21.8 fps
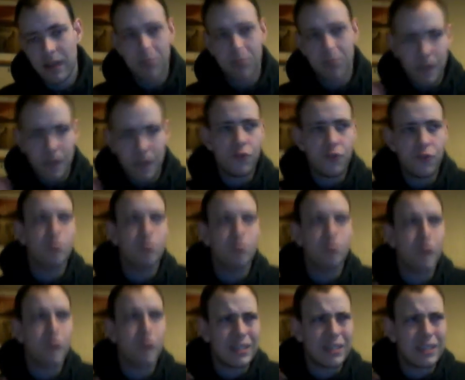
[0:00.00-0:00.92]
Playing the drums
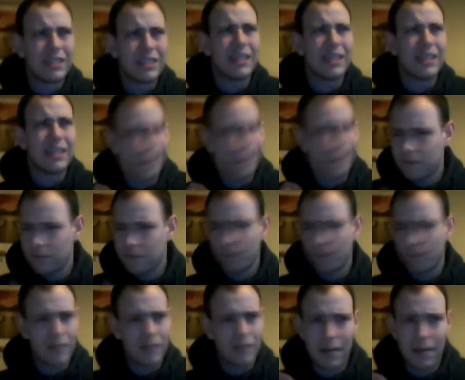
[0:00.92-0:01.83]
while singing,
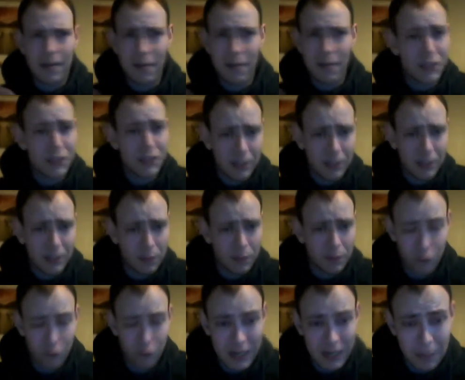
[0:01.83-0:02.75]
I'd imagine that to be
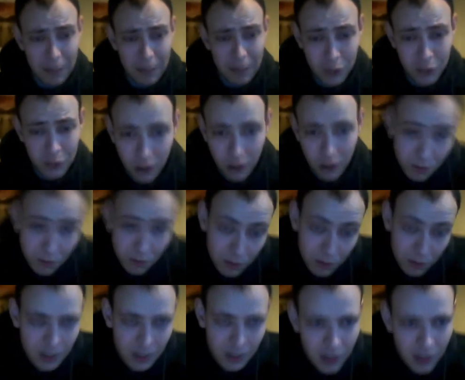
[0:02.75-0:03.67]
pretty damn tough,
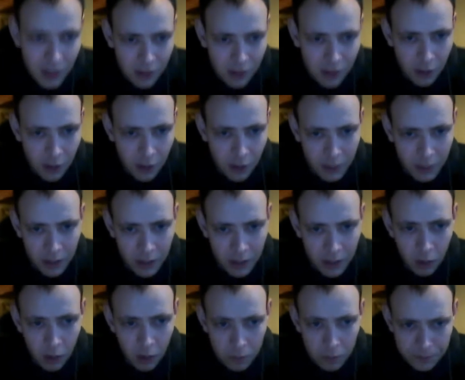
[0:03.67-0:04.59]
but there we go.